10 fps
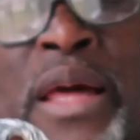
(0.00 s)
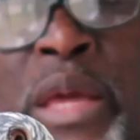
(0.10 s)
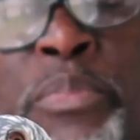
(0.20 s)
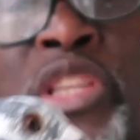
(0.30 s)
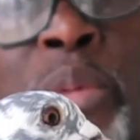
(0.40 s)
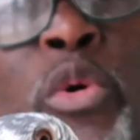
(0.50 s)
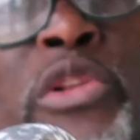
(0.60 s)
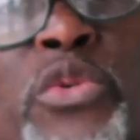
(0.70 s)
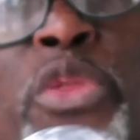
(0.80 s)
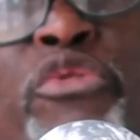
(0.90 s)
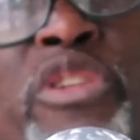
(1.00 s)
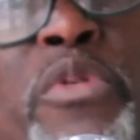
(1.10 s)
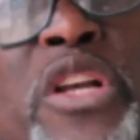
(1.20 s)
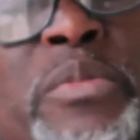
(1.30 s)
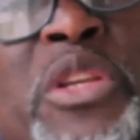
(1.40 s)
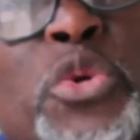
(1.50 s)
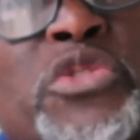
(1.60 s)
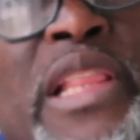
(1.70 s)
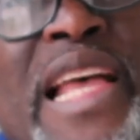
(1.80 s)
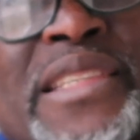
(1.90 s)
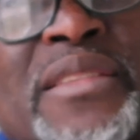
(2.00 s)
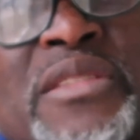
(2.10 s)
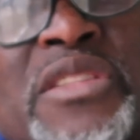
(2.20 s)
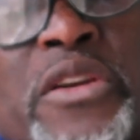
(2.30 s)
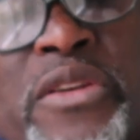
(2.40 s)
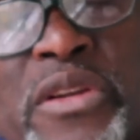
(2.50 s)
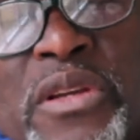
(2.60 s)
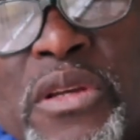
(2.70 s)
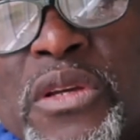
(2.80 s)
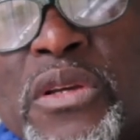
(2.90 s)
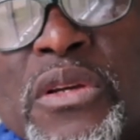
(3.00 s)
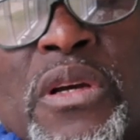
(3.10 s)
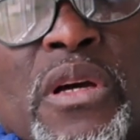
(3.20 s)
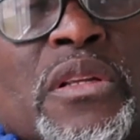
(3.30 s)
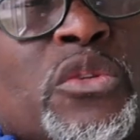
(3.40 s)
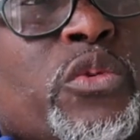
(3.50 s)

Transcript: I picked up also 3 birds from the Hoosier Classic this year. The